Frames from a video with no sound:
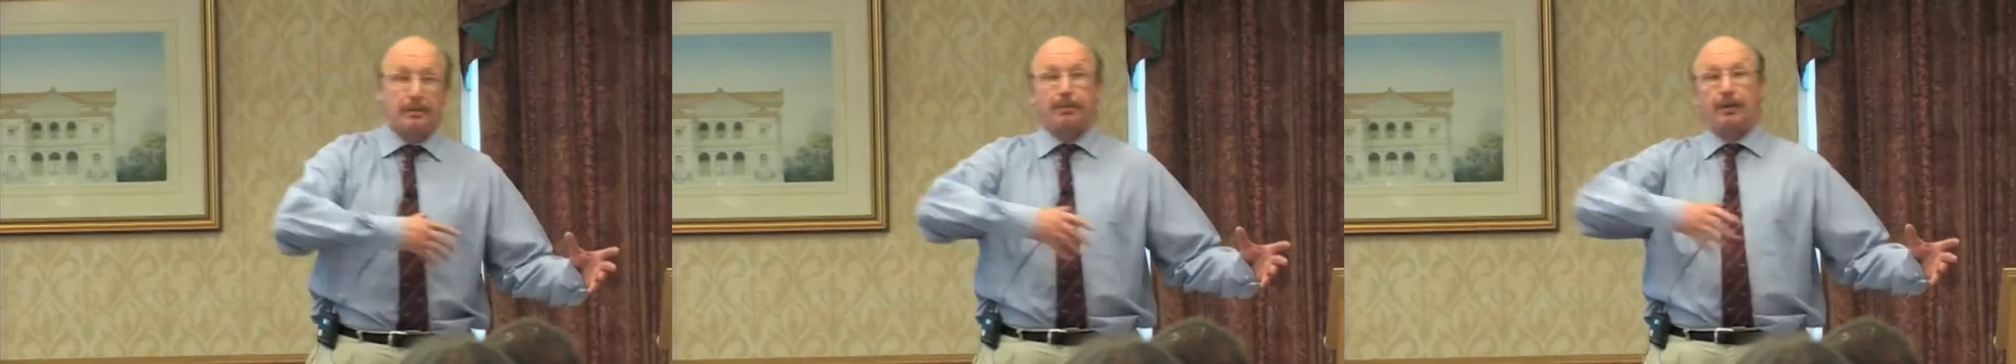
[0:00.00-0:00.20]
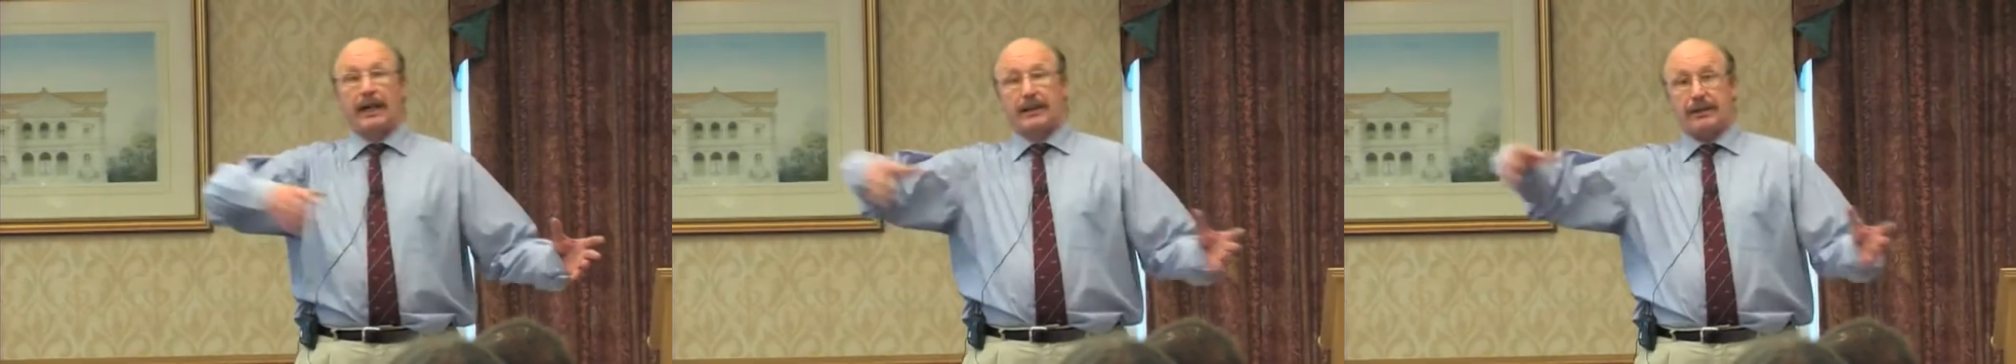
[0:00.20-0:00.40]

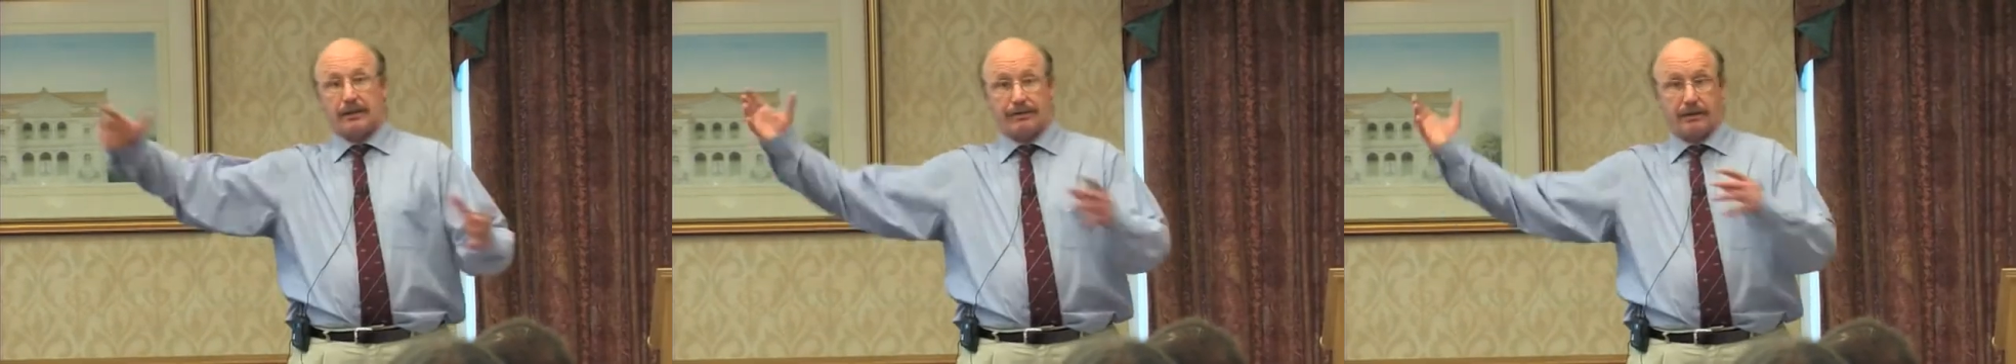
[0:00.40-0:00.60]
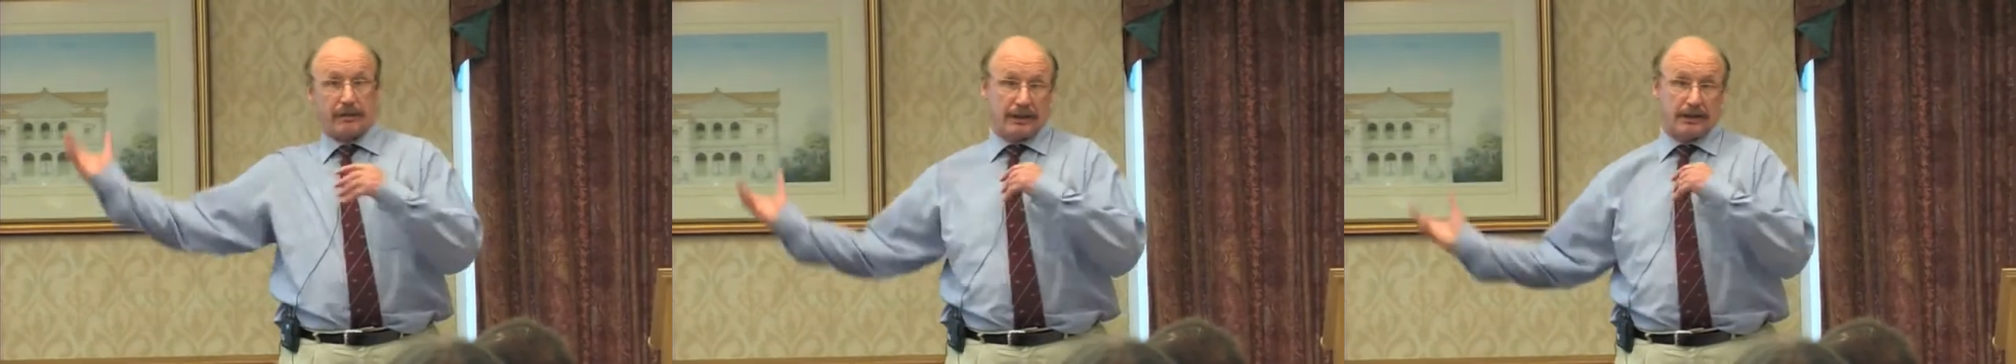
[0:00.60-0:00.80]
and you were
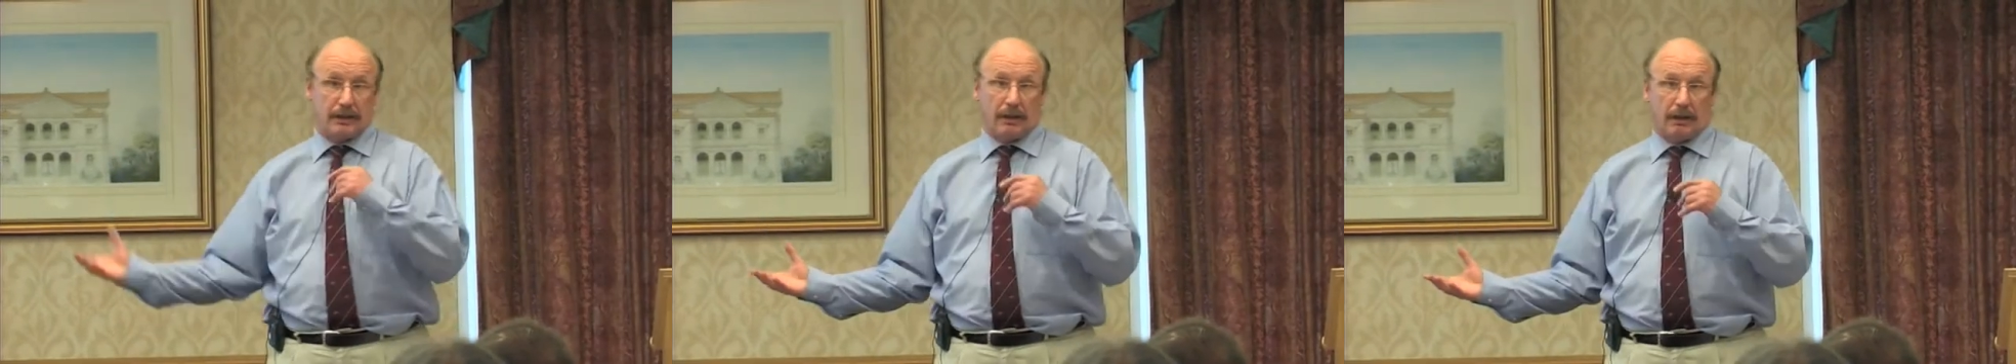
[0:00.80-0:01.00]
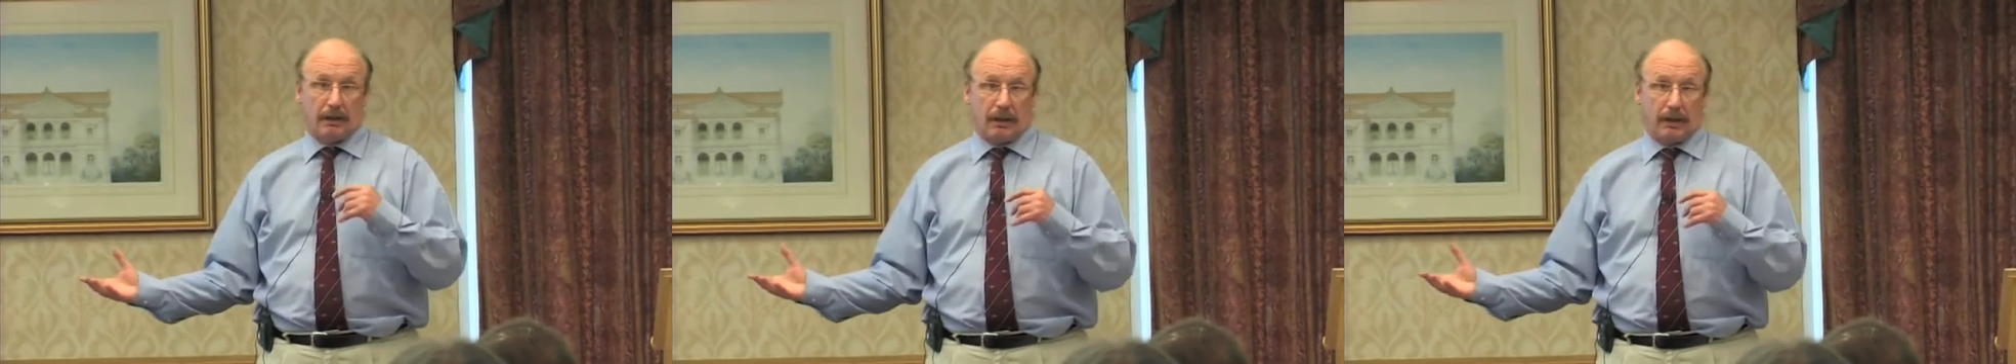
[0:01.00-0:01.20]
free to
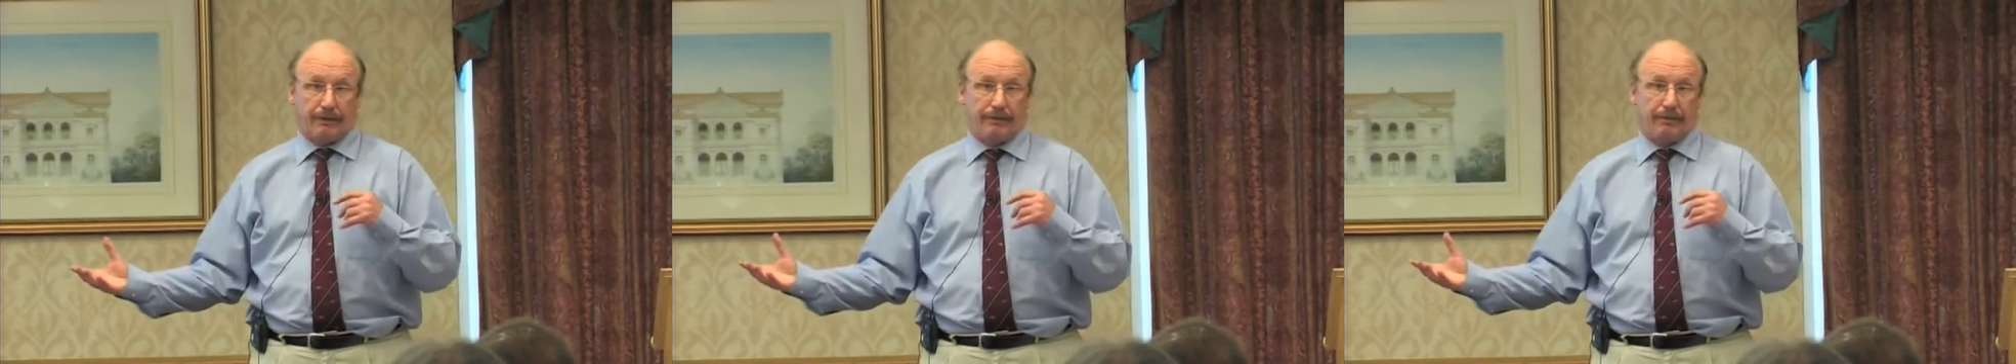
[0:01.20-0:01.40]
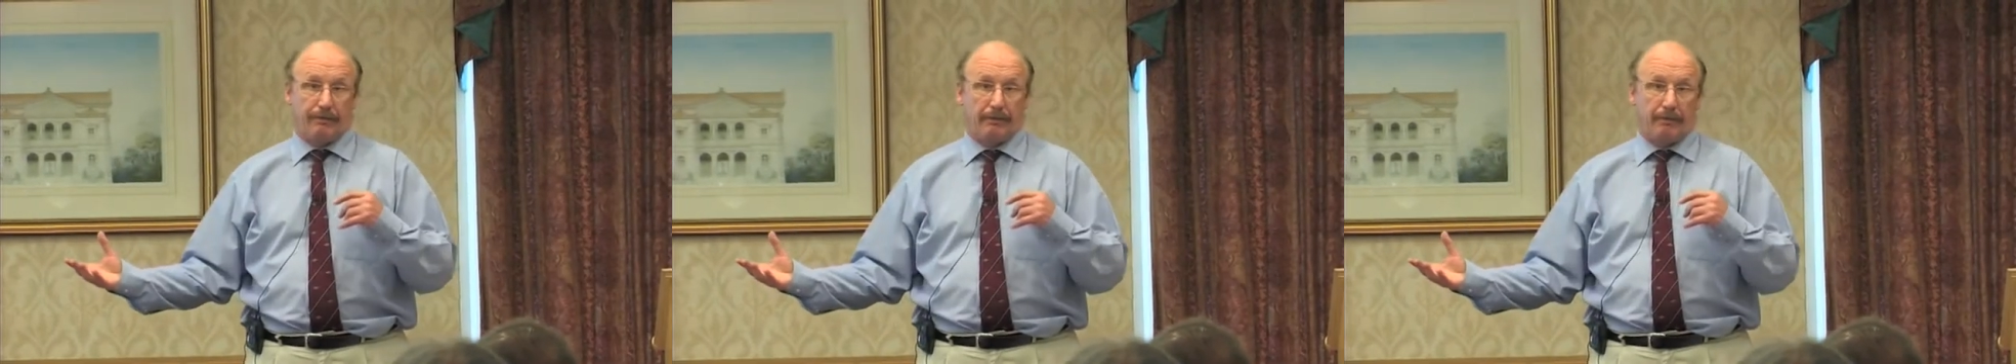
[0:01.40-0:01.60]
practice for the
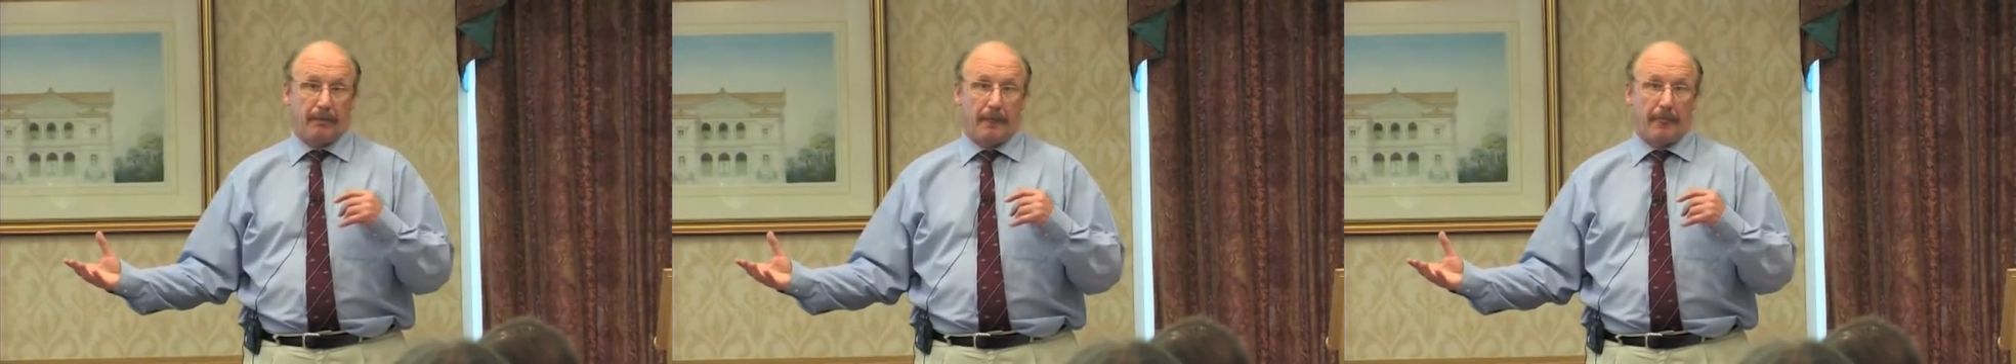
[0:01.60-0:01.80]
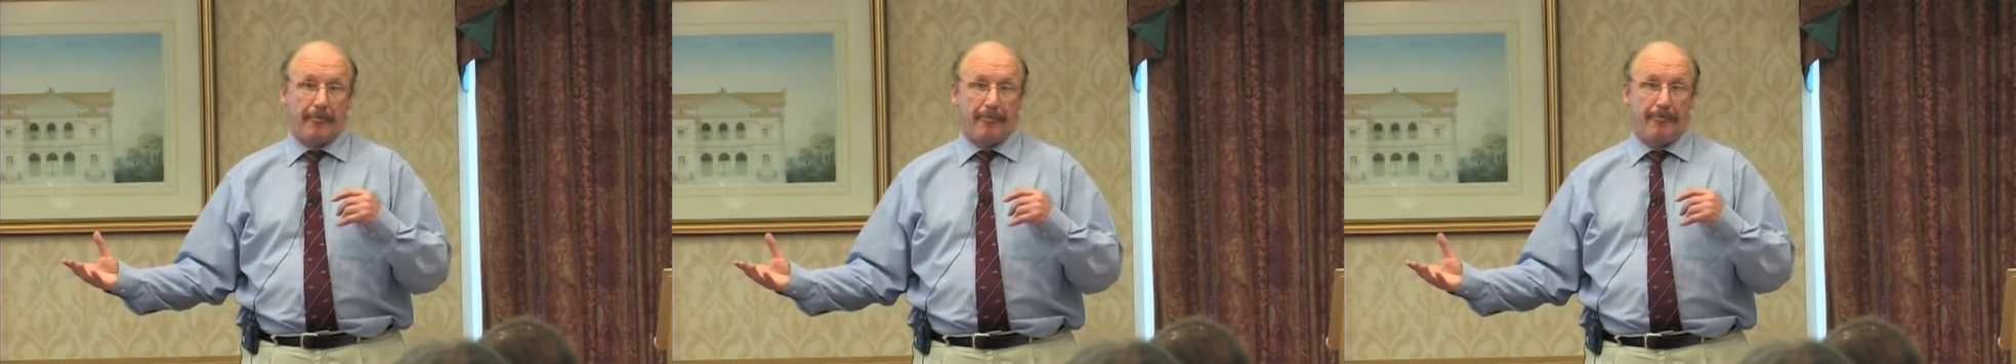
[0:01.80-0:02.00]
rest of your
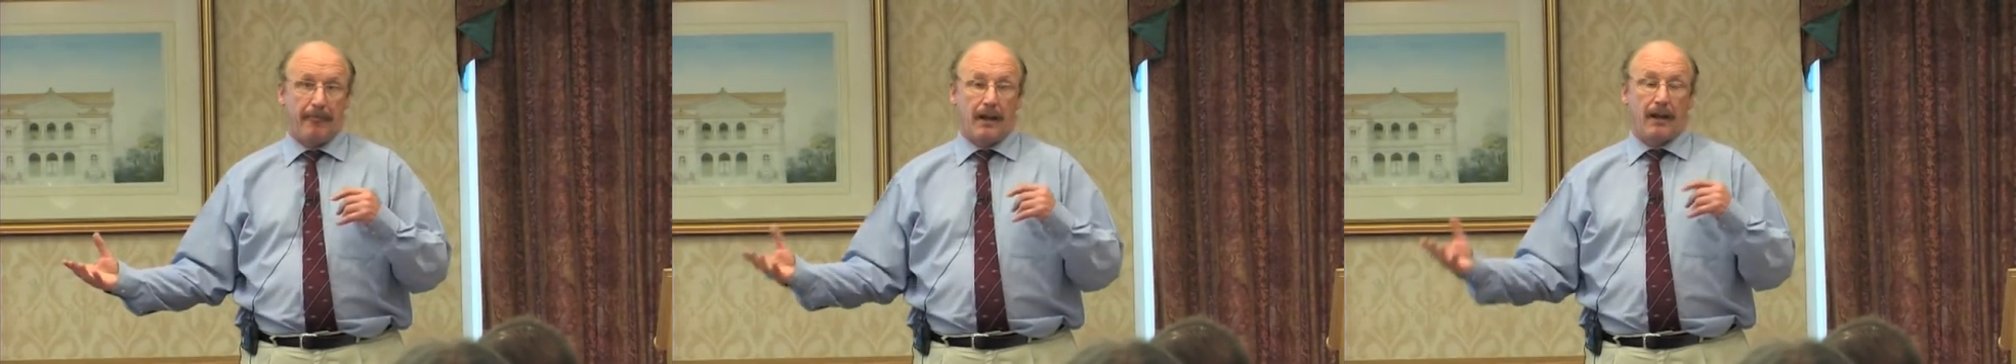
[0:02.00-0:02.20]
life.